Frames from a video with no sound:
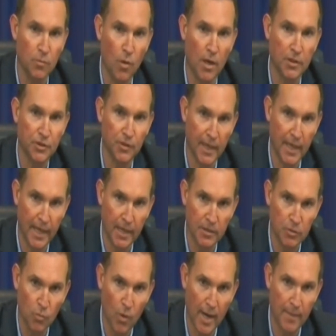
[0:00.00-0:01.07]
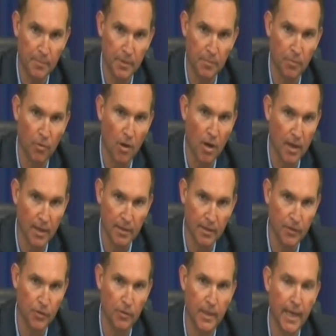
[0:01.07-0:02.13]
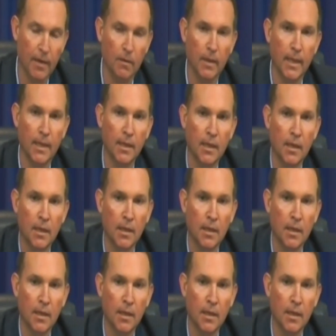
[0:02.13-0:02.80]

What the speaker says: wash your hands, wipe the product that you're carrying